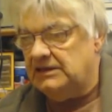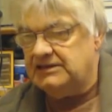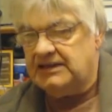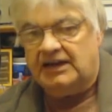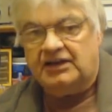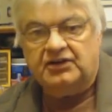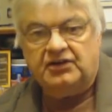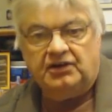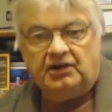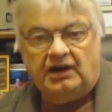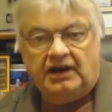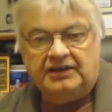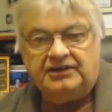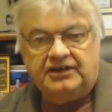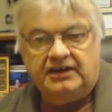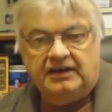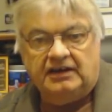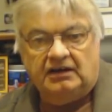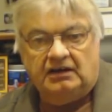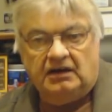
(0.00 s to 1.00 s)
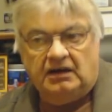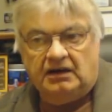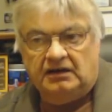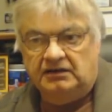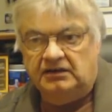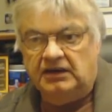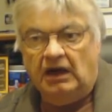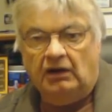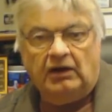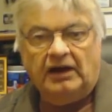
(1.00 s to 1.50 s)
Is that a good idea?
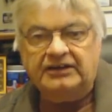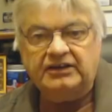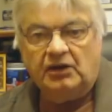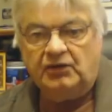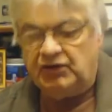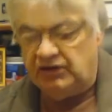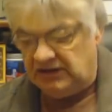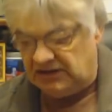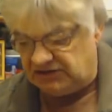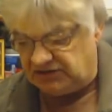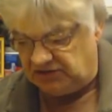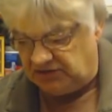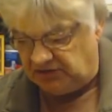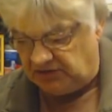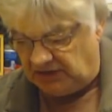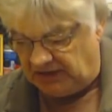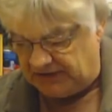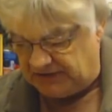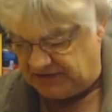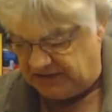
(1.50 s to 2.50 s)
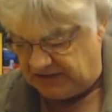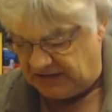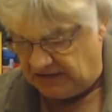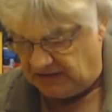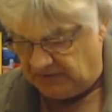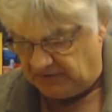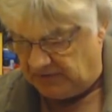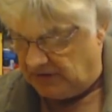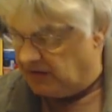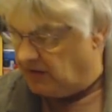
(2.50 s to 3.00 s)
No, I don't think that's a good
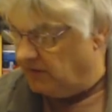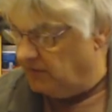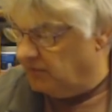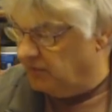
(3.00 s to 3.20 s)
idea.